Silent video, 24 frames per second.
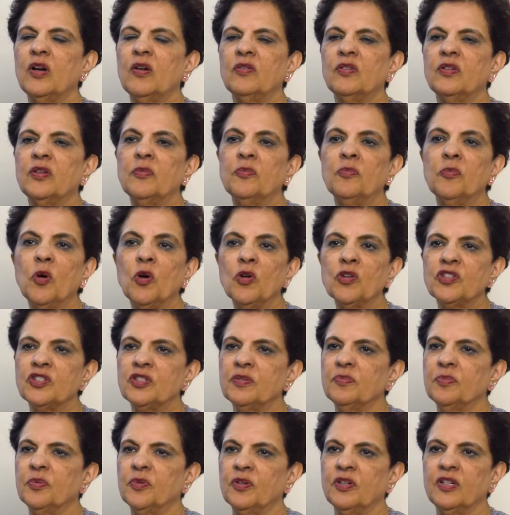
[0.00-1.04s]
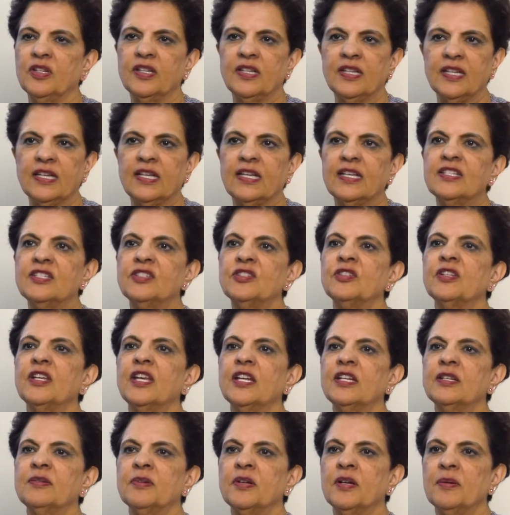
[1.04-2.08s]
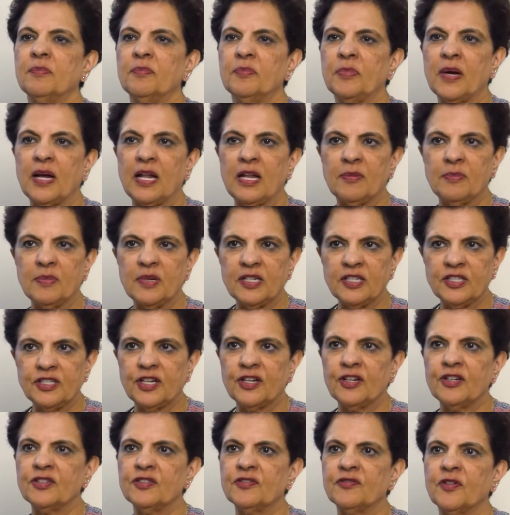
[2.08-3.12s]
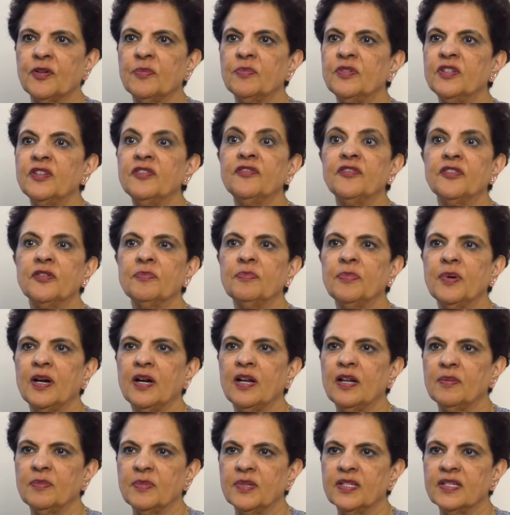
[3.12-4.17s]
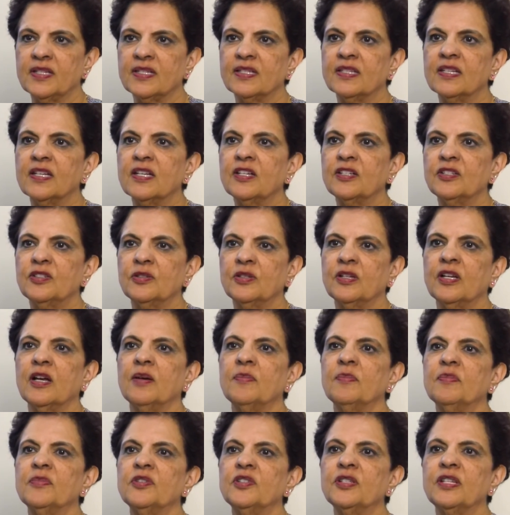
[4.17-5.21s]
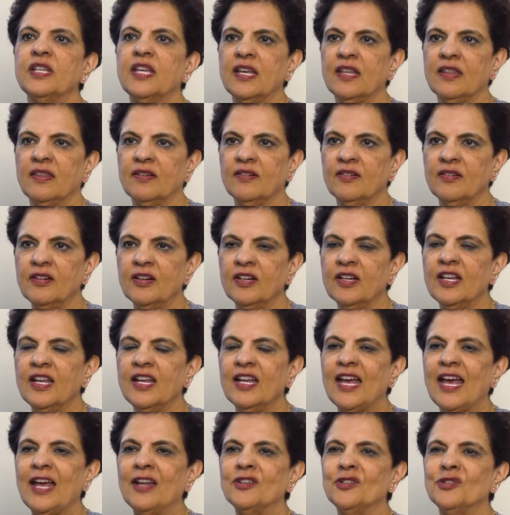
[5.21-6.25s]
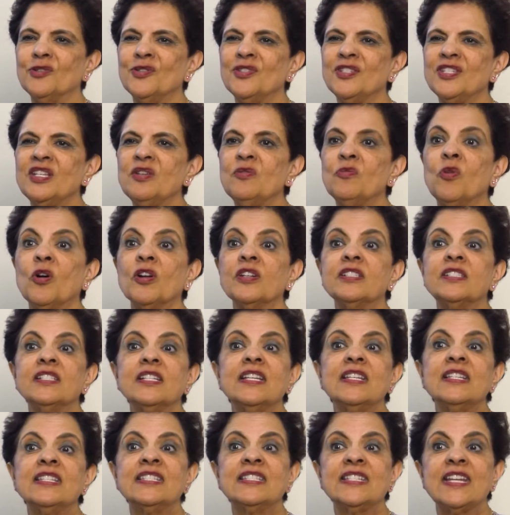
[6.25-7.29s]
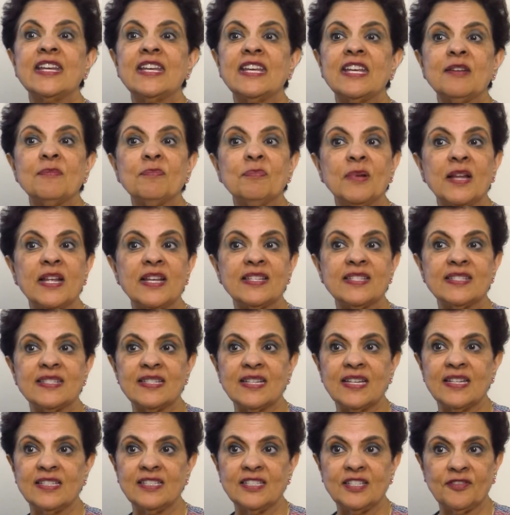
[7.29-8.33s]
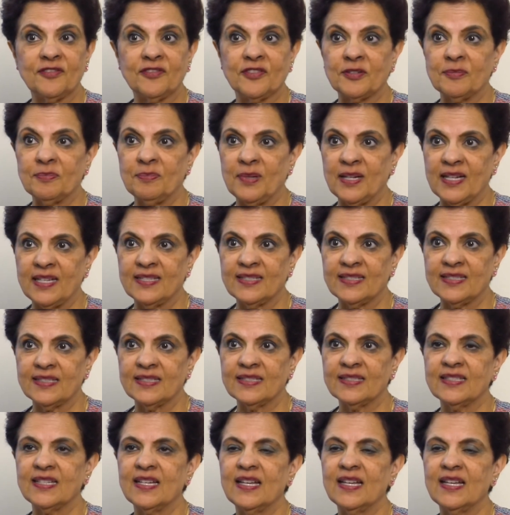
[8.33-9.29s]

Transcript: The most important thing is to get parliamentarians from different parliaments to come together and to see what is taking place in different places.